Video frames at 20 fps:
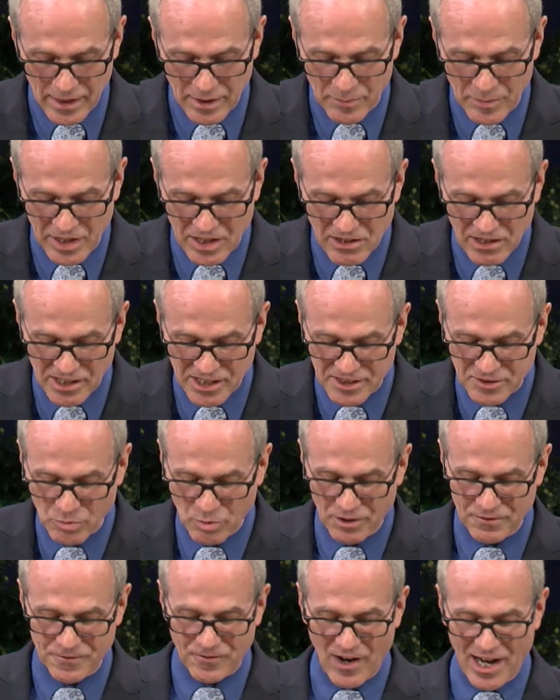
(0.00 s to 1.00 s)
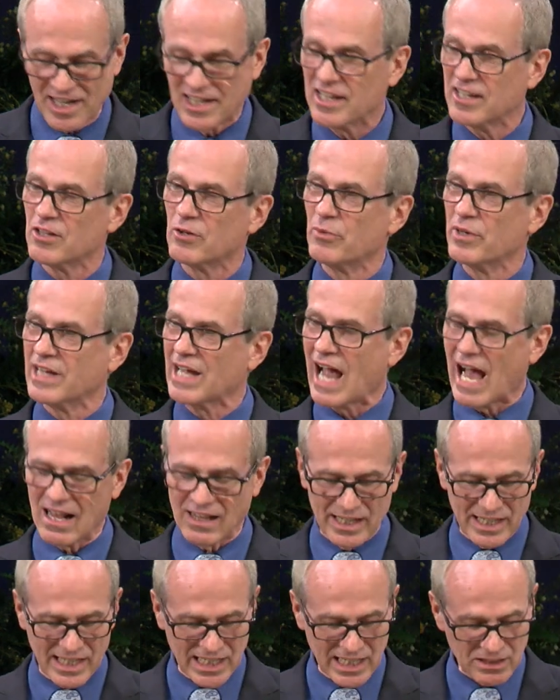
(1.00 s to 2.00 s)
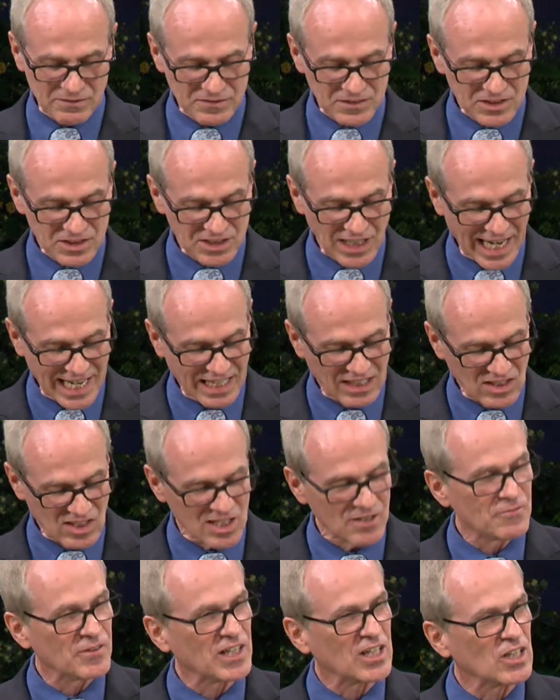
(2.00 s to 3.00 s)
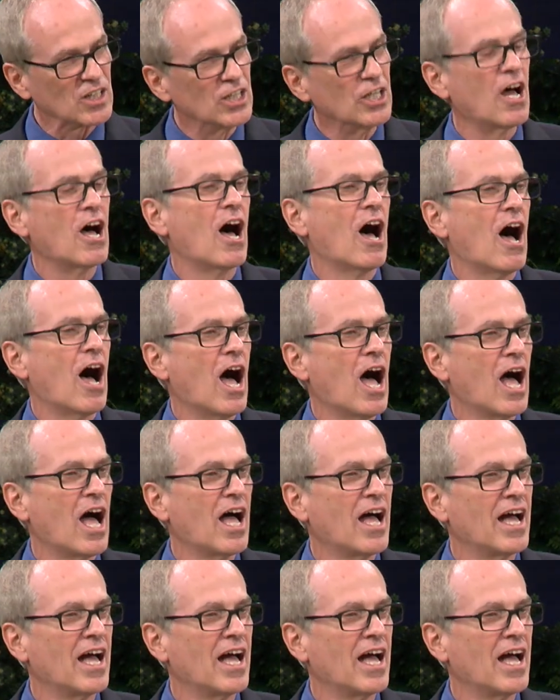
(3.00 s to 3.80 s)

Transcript: Because we're fighting the reality of scientific law,